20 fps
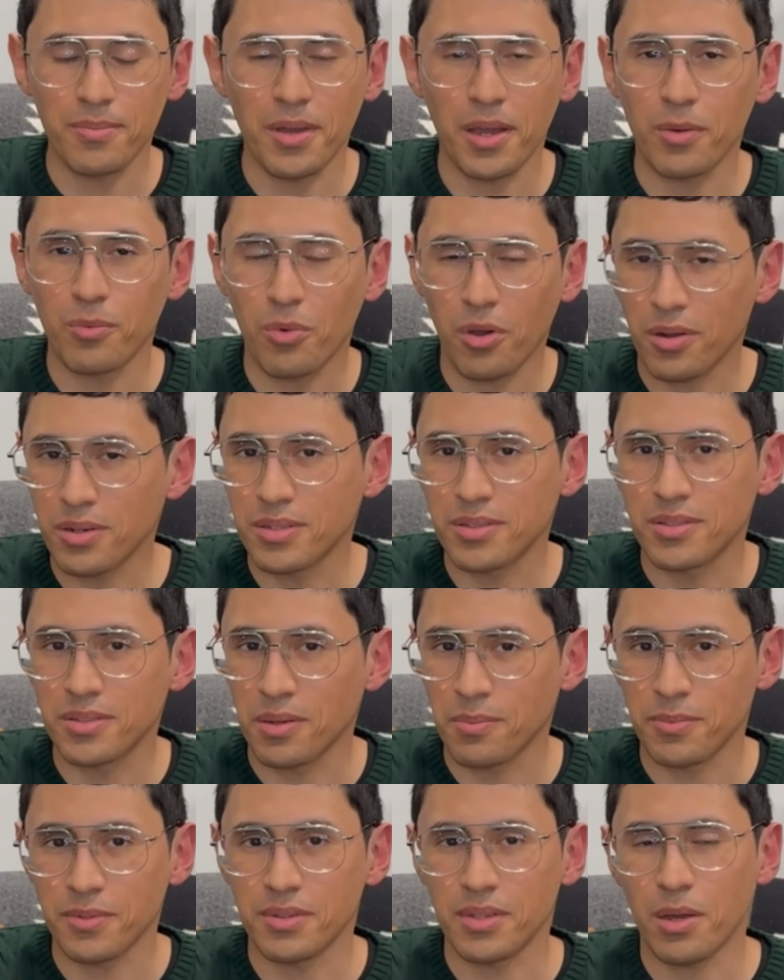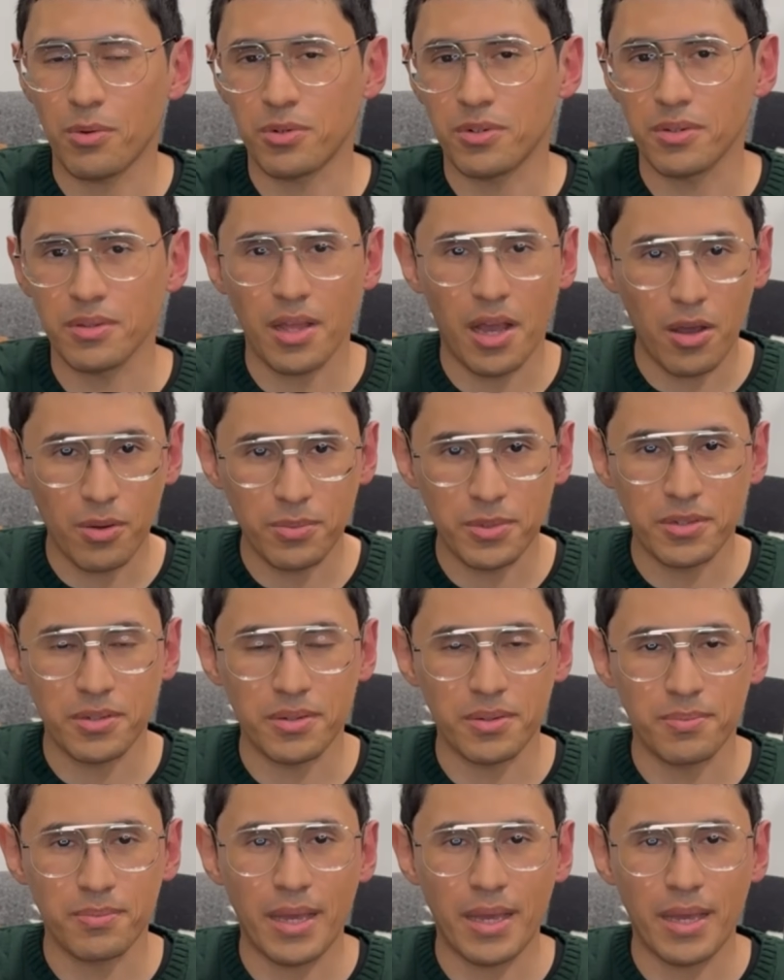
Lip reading: I wanted something that would allow me to